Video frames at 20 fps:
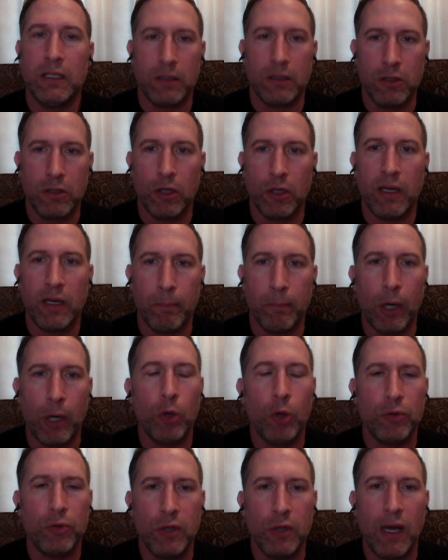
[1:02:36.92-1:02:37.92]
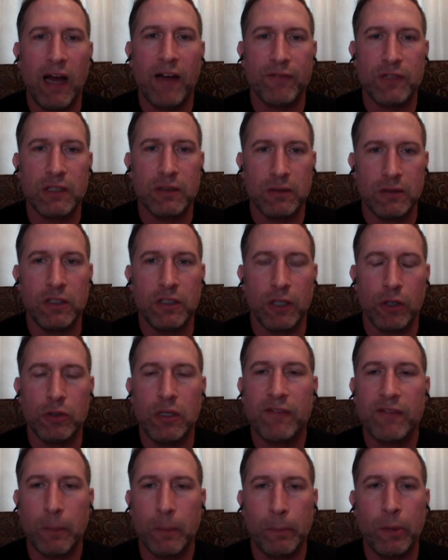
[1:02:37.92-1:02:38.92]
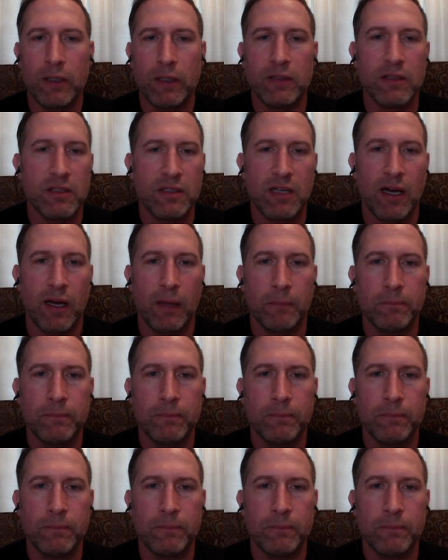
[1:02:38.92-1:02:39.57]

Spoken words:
good at both, you have to put in the time.